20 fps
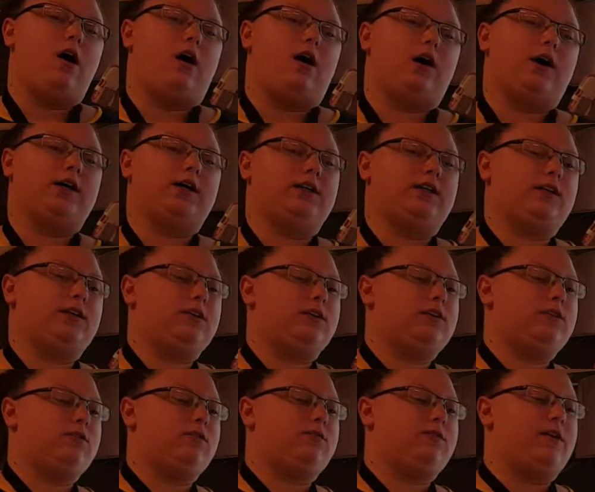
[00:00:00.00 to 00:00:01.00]
On
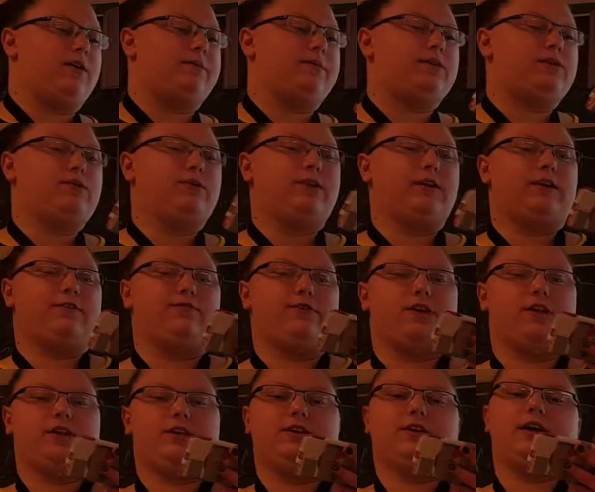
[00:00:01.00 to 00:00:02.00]
November
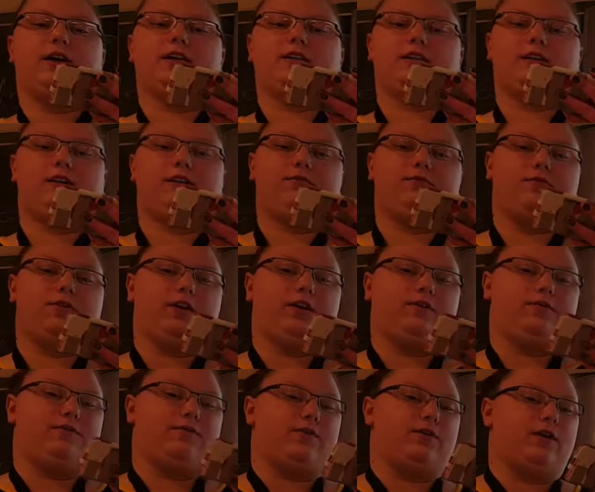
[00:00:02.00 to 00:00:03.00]
25th,
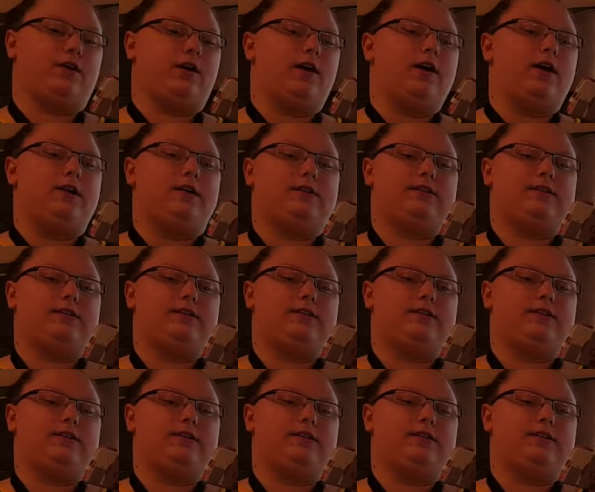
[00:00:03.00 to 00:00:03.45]
1944,